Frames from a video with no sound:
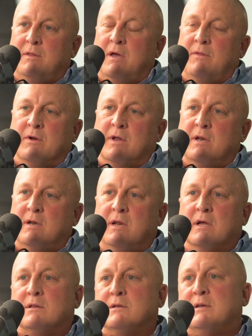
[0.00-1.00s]
And they're
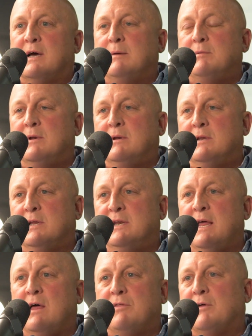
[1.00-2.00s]
getting nickel and dime to
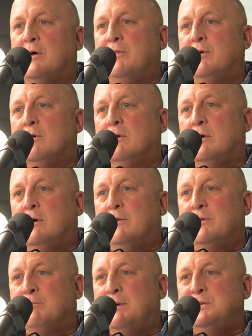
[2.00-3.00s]
death on
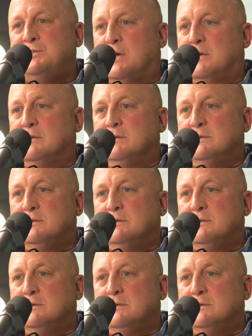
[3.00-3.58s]
their paycheck.